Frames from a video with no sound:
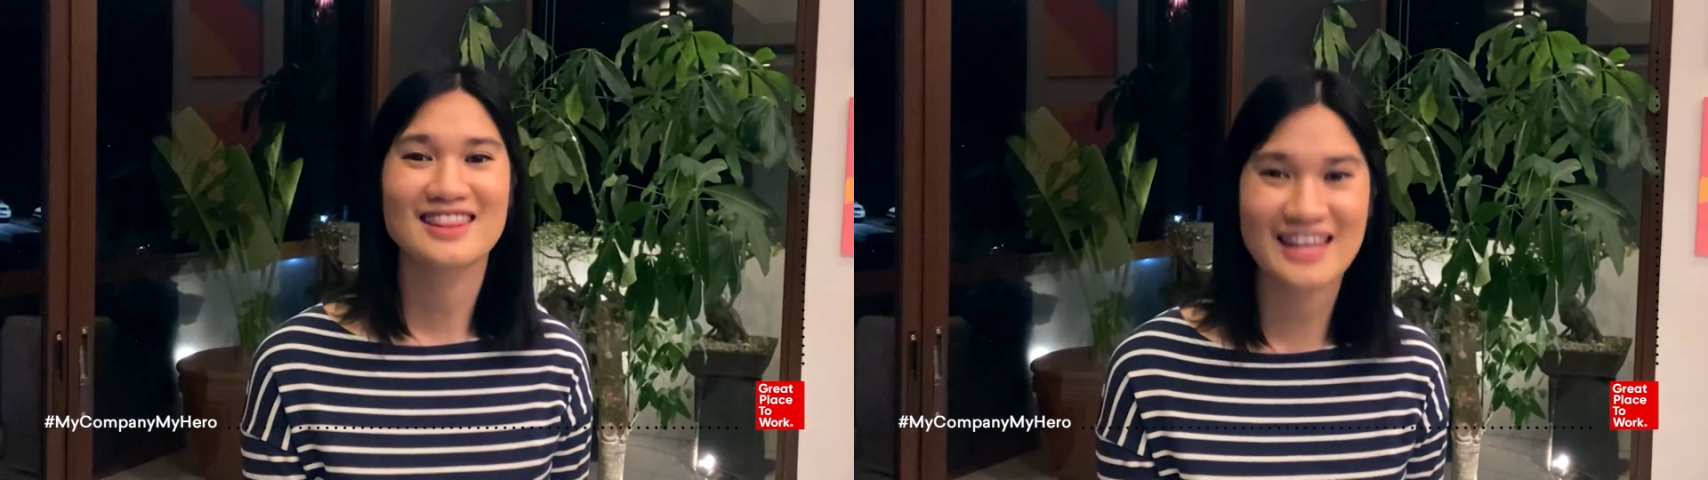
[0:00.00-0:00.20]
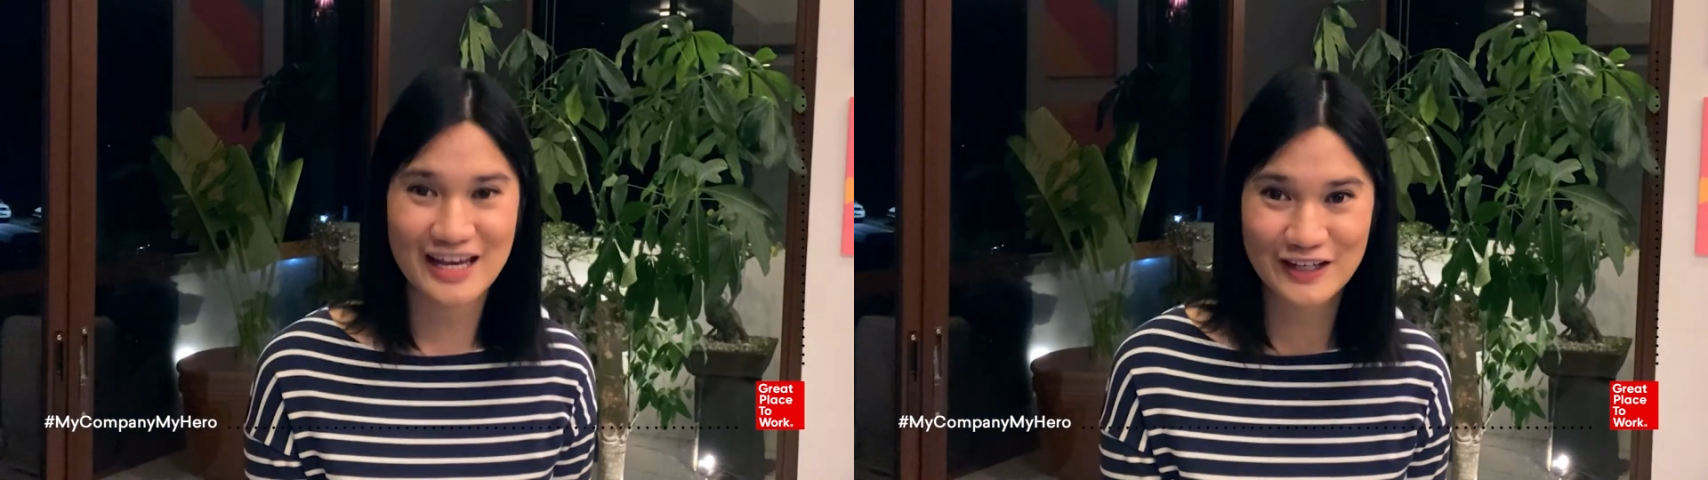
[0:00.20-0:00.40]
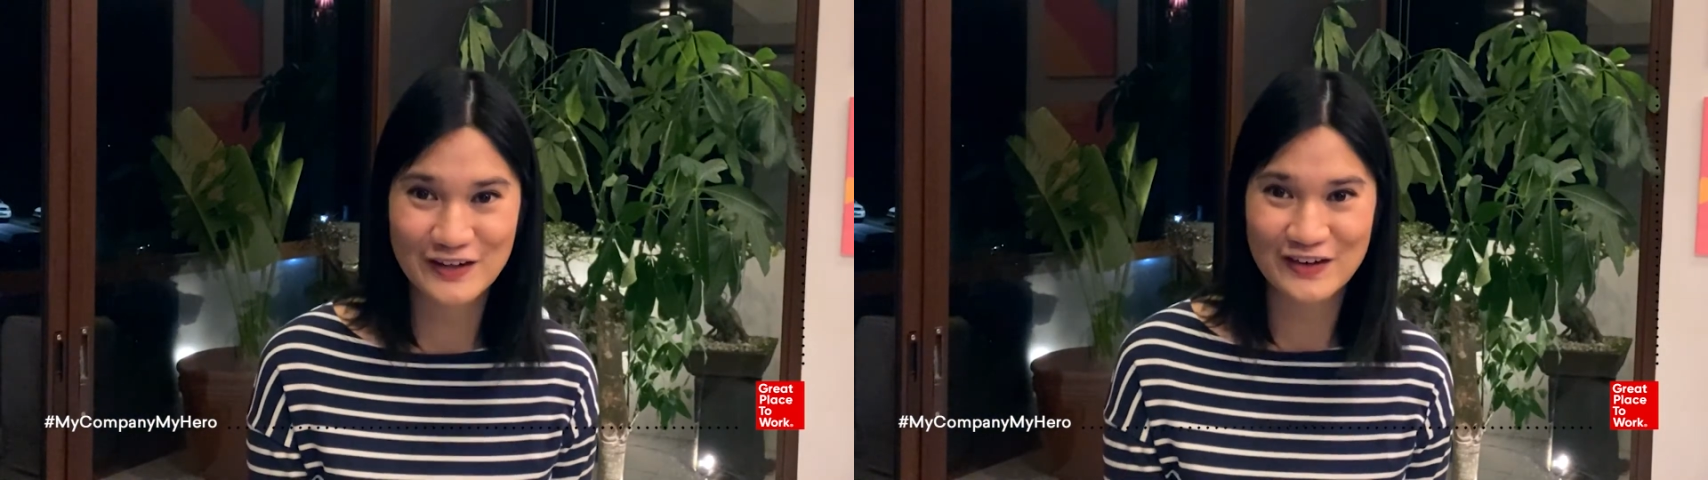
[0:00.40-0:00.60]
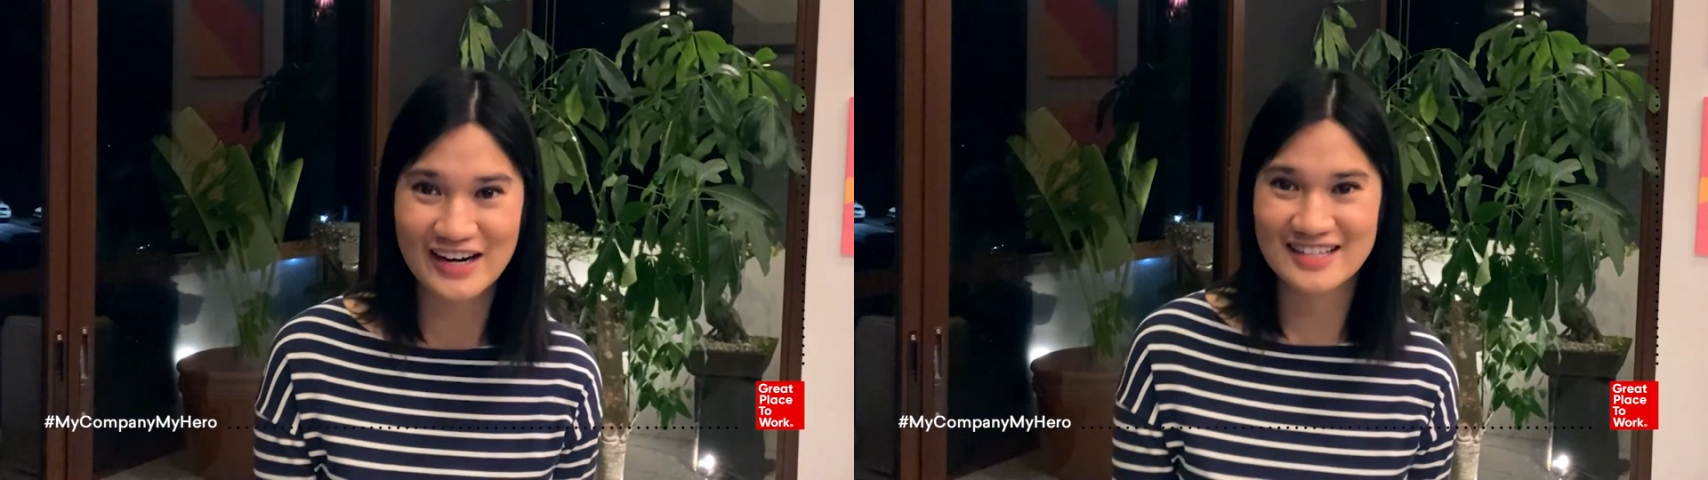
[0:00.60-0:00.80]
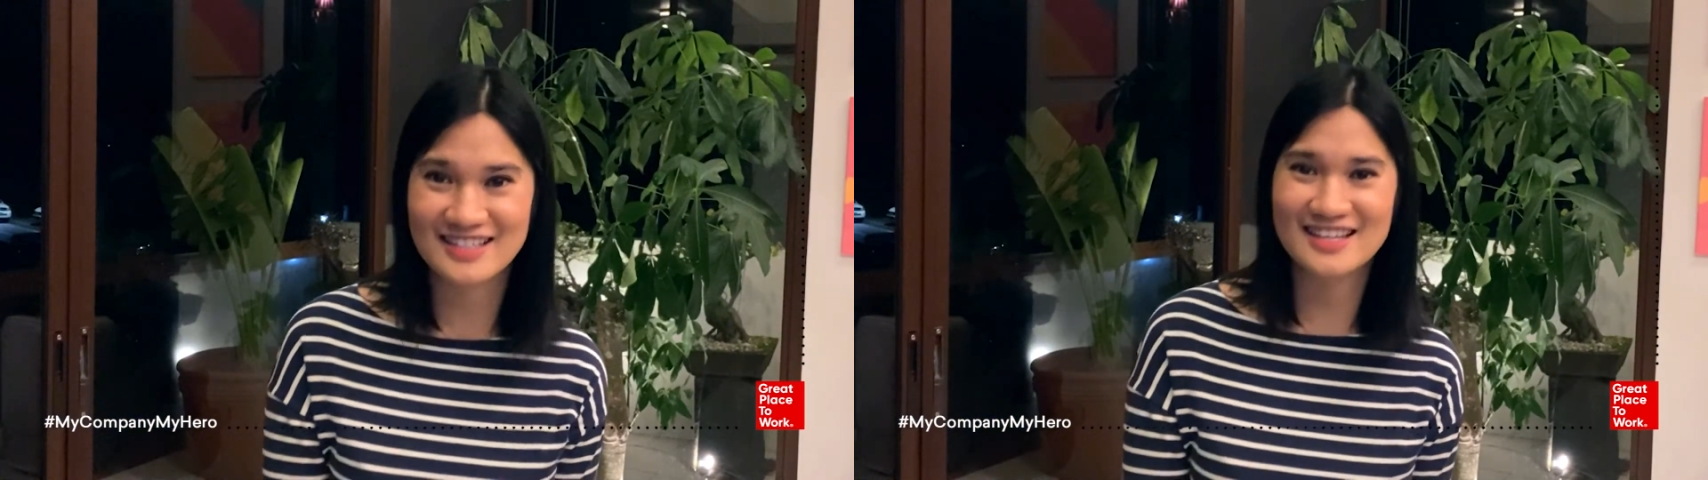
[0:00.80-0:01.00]
Thank you,
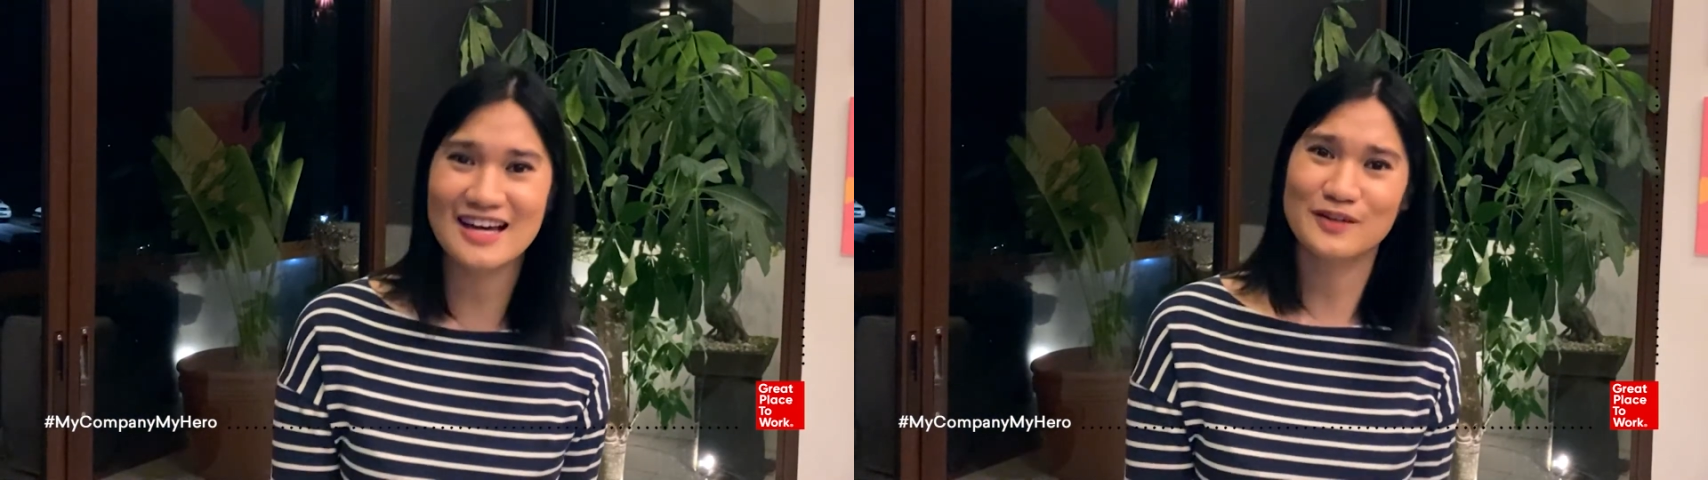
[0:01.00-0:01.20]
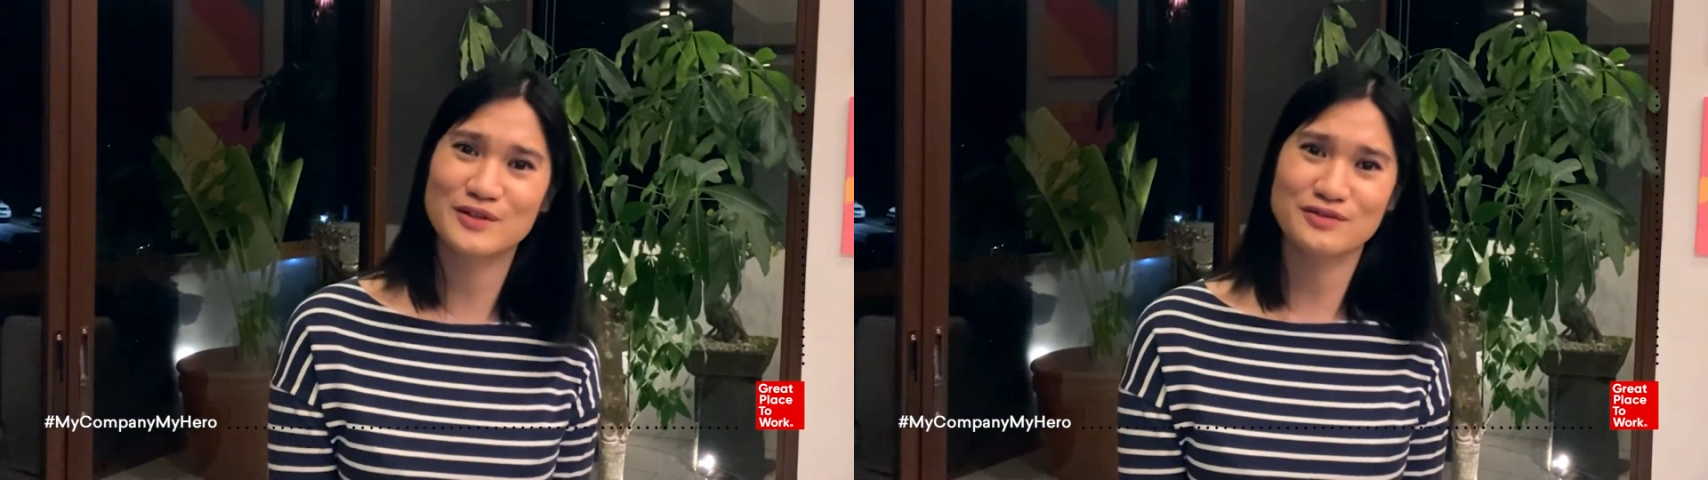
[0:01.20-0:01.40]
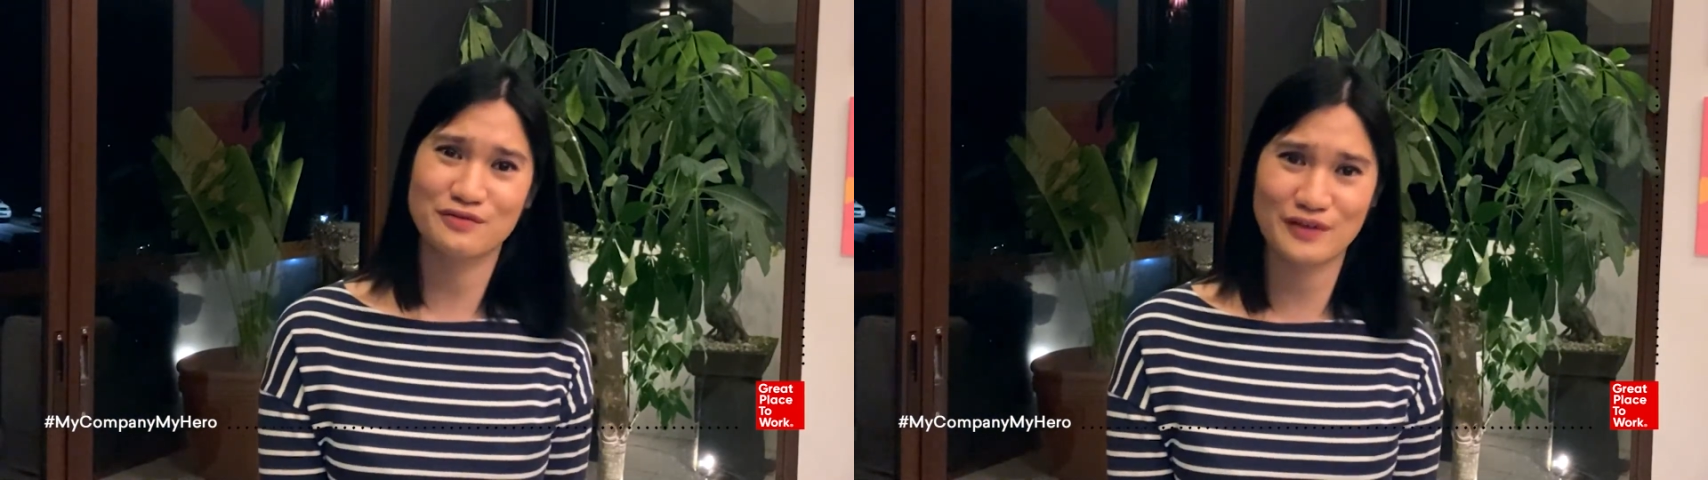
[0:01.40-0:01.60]
Gracie. That was